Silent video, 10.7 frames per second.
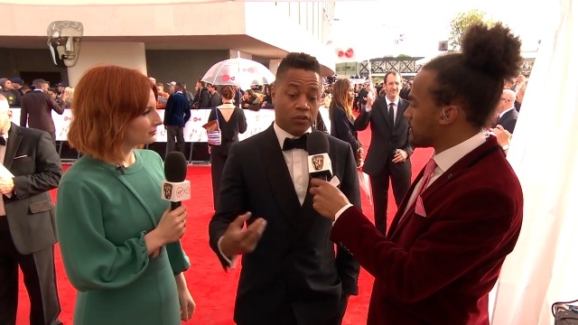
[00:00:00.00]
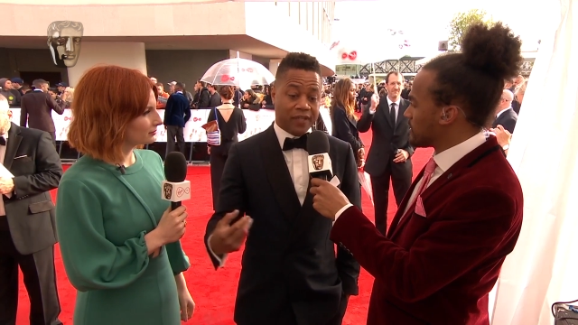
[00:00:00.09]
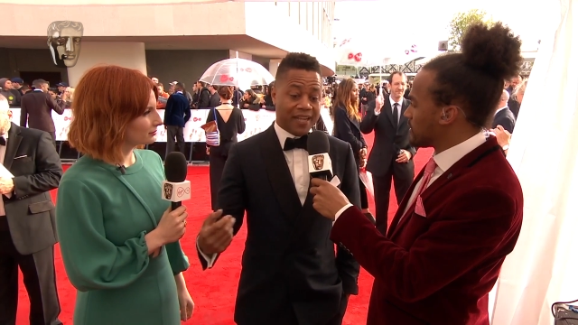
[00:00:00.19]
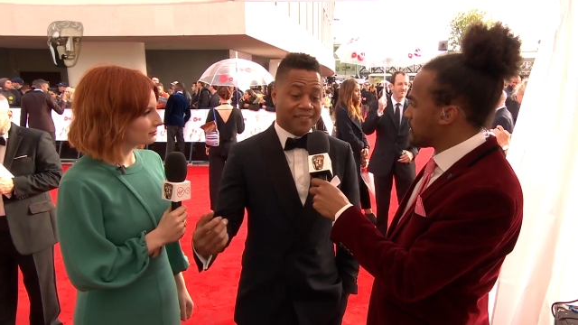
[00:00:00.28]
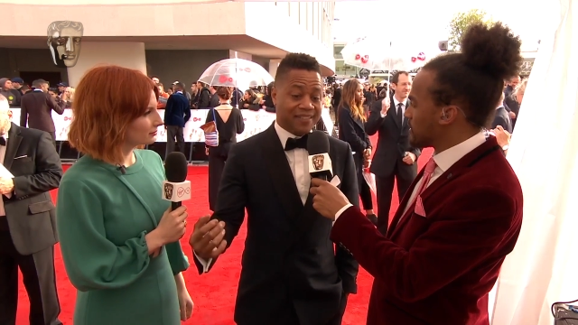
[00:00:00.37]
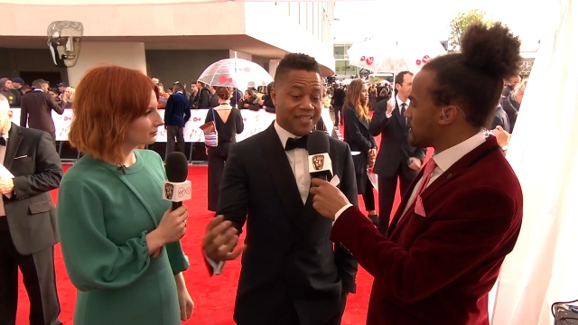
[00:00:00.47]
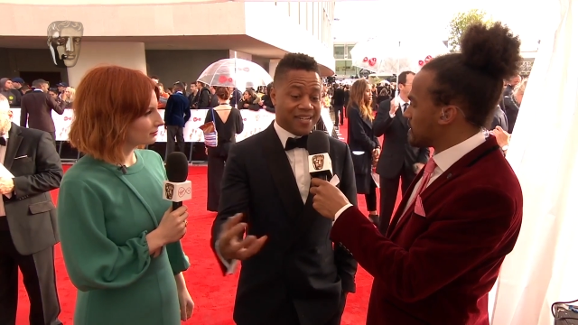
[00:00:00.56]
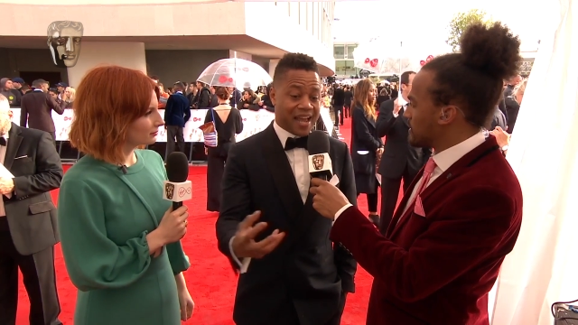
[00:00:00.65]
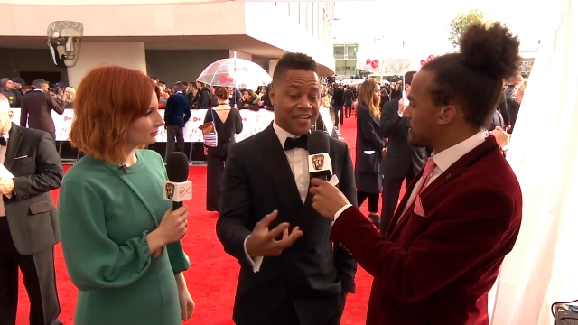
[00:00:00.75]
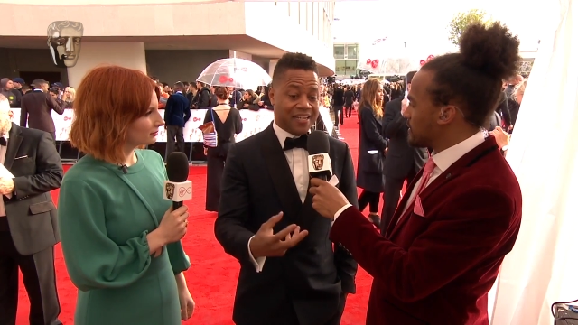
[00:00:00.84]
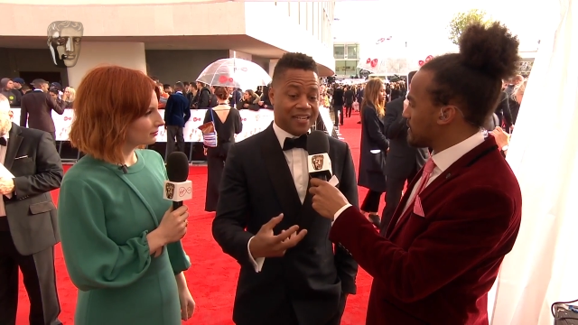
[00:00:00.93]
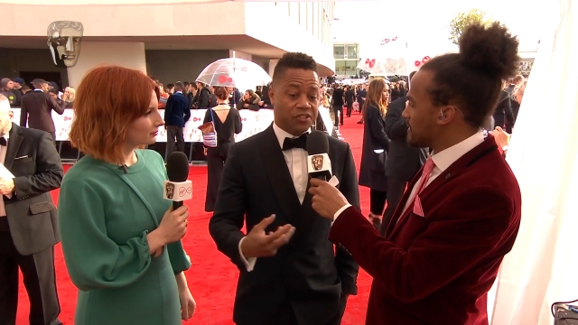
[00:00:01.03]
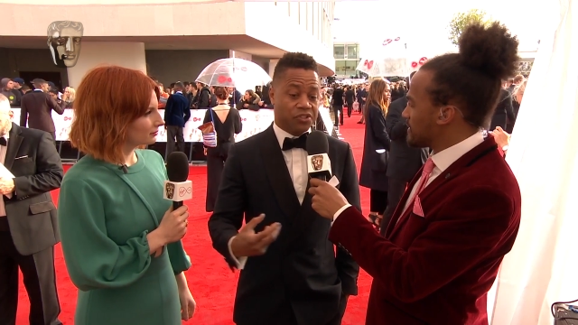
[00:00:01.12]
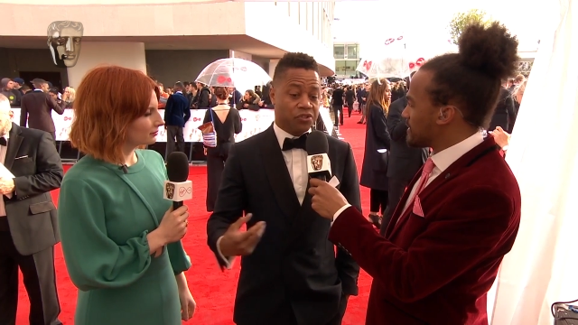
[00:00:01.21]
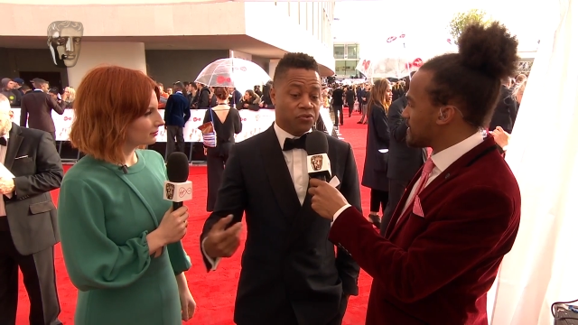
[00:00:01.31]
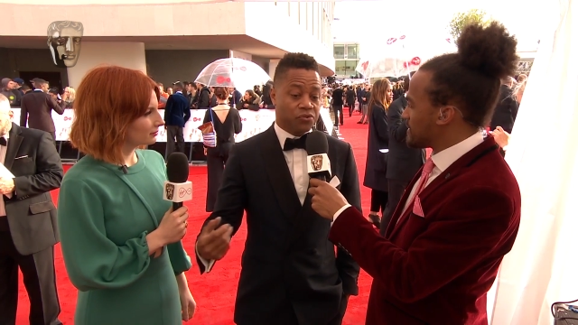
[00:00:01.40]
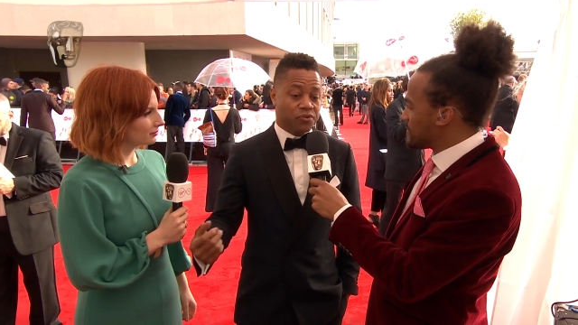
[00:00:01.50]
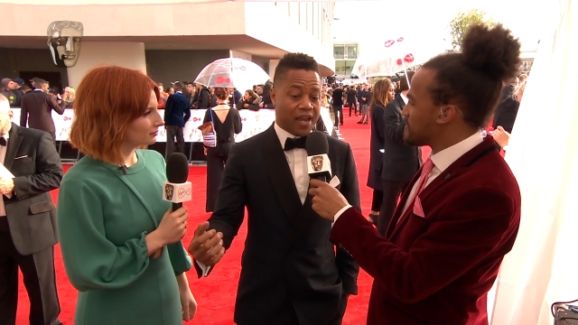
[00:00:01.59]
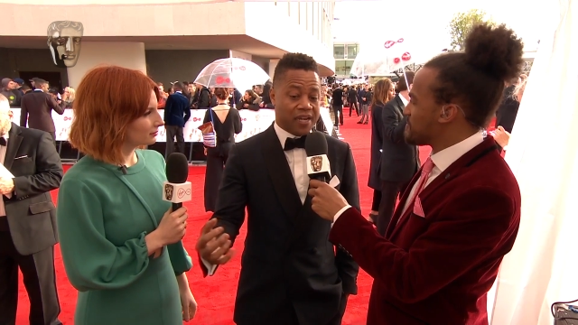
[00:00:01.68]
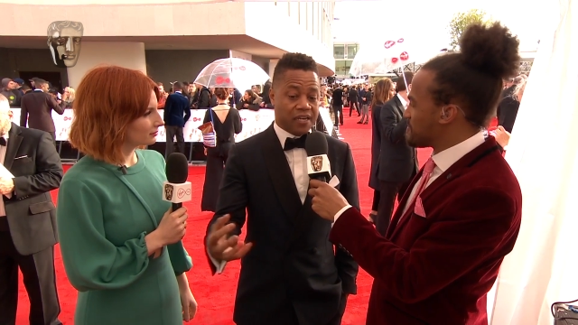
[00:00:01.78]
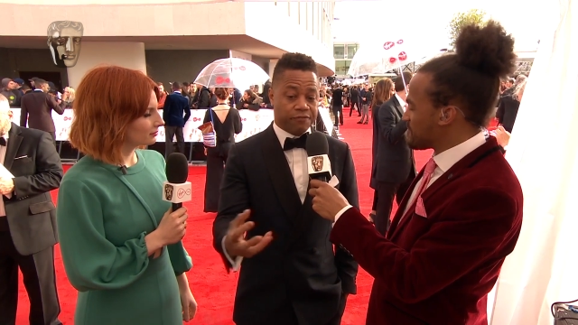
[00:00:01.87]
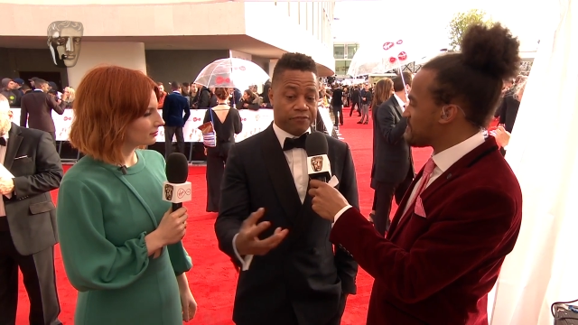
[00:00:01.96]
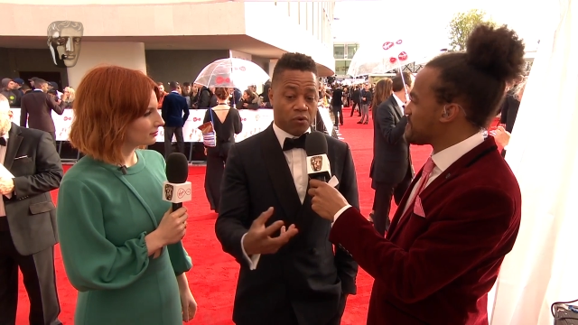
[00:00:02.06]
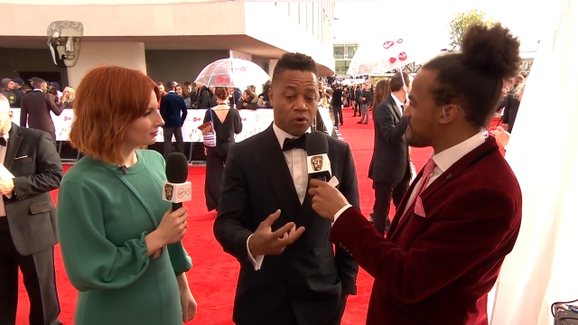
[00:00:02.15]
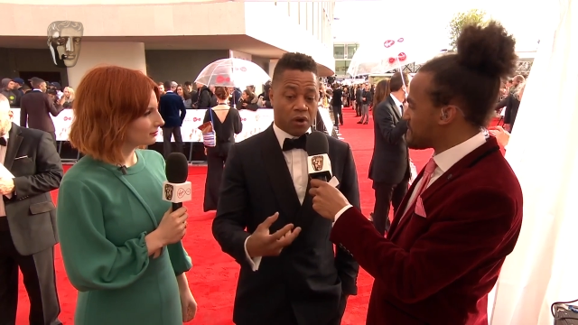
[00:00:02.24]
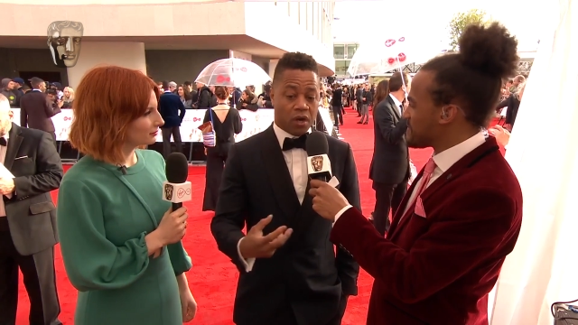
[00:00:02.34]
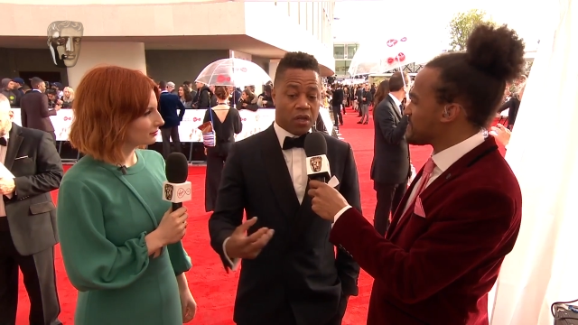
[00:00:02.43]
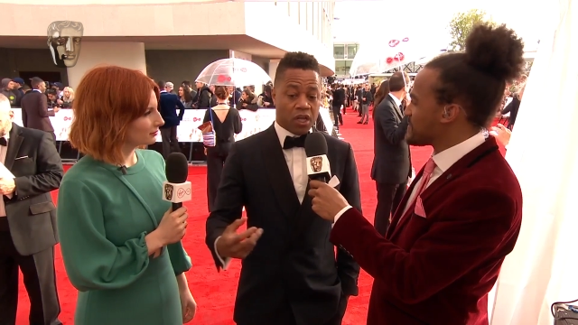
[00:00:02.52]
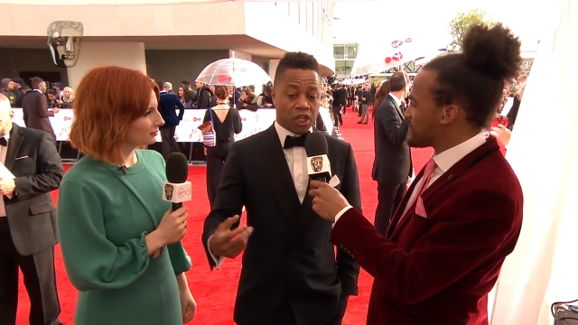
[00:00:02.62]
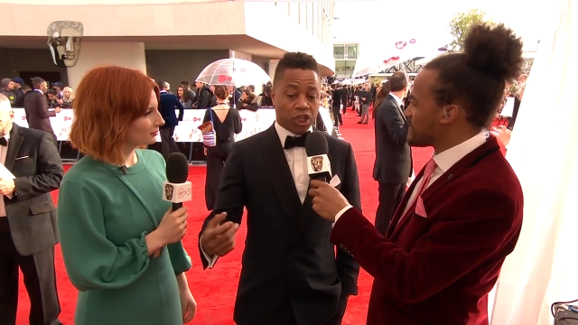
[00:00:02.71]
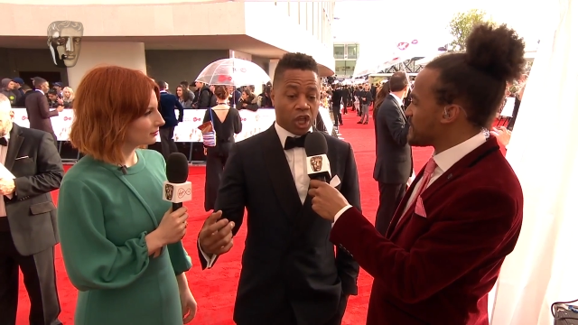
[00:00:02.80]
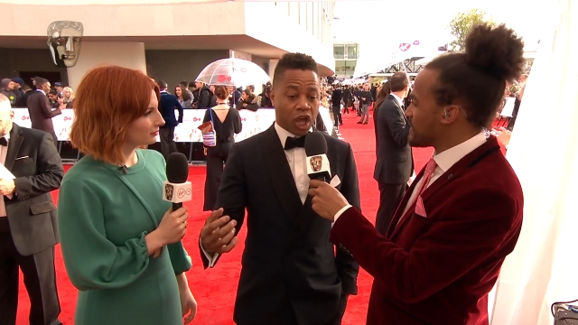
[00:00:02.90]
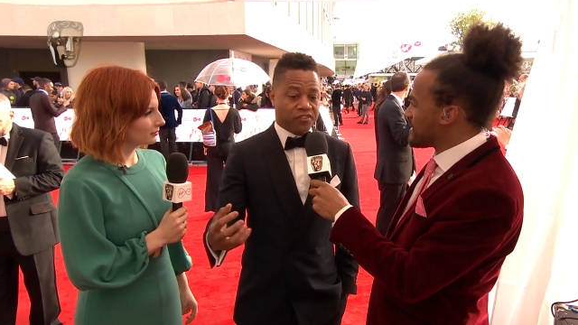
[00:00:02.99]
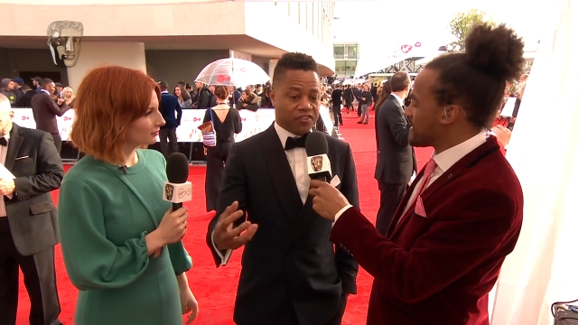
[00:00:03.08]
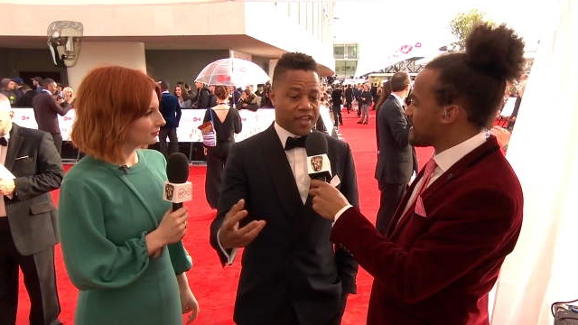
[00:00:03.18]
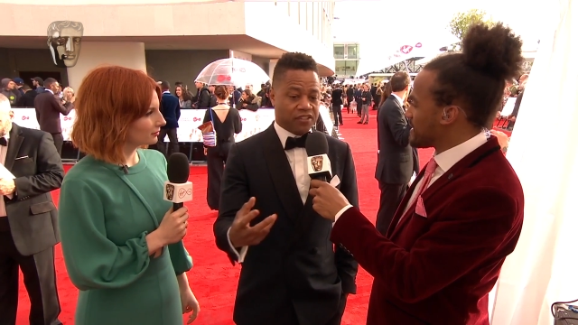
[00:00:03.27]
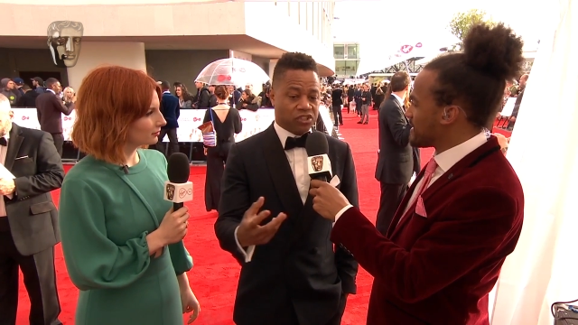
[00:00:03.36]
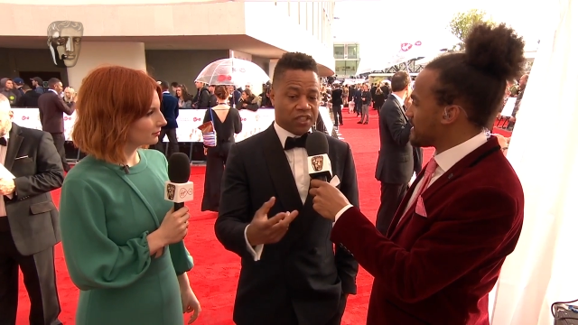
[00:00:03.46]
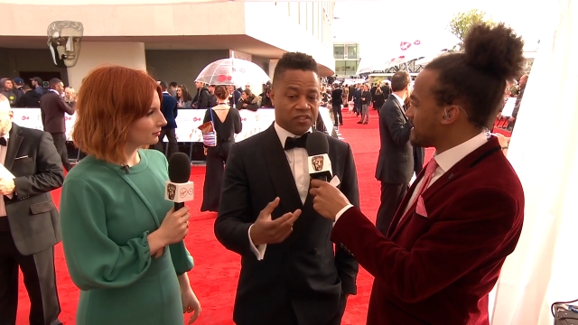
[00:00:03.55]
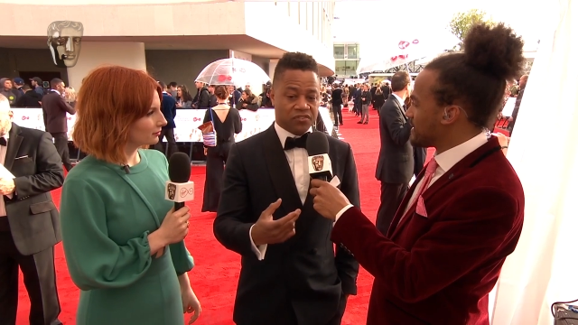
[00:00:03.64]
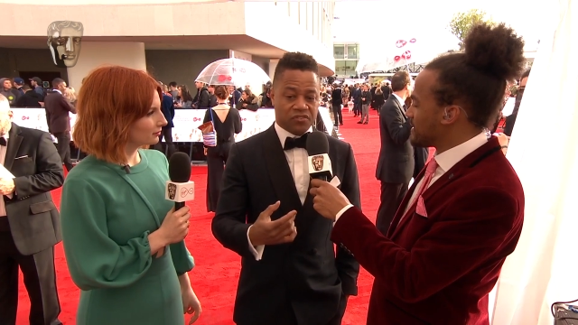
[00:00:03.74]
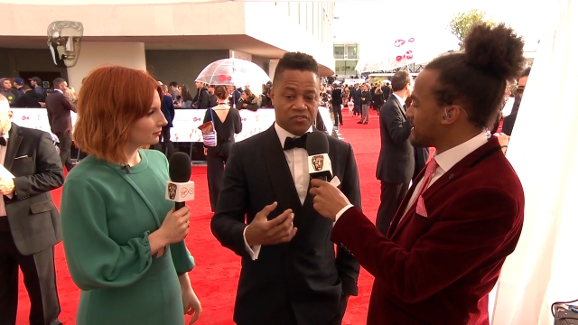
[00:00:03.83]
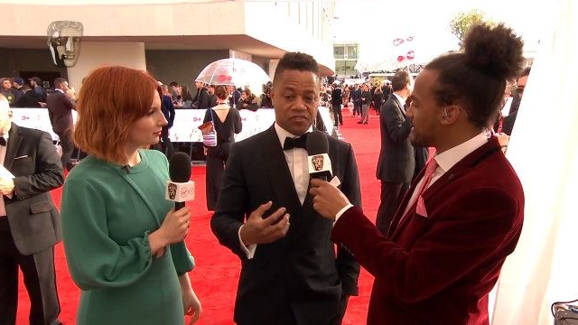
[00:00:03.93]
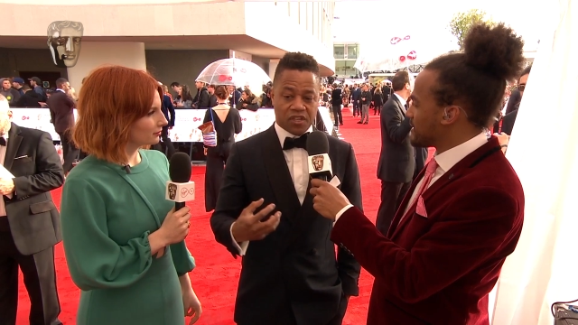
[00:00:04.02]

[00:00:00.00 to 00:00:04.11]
Speaker 1: nineteen ninety-two ninety-four Los Angeles